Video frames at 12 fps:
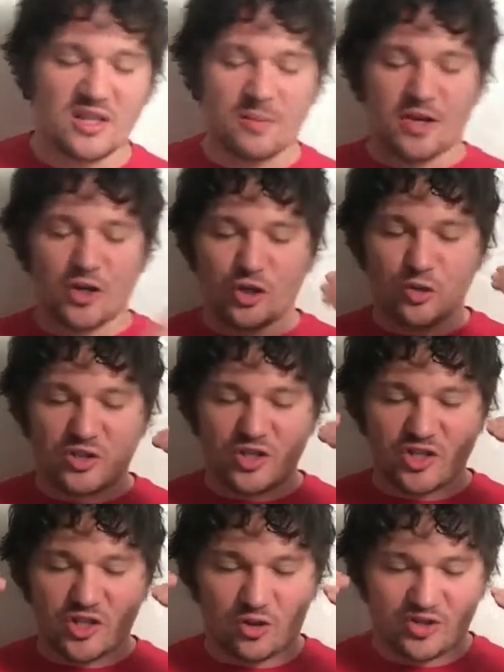They've been a
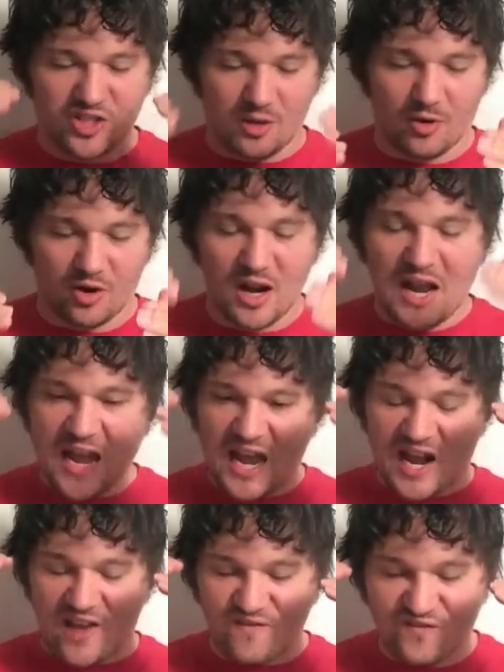nuisance all summer,
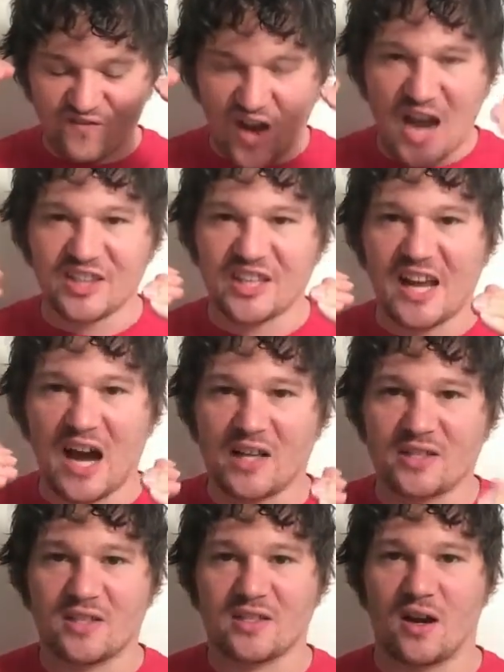and I finally
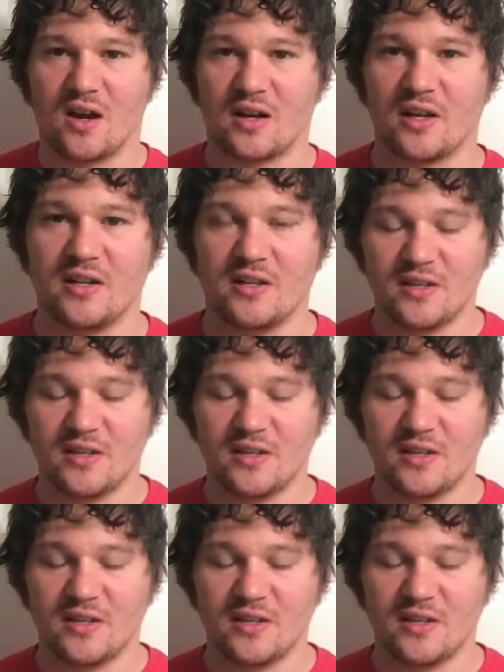got stung.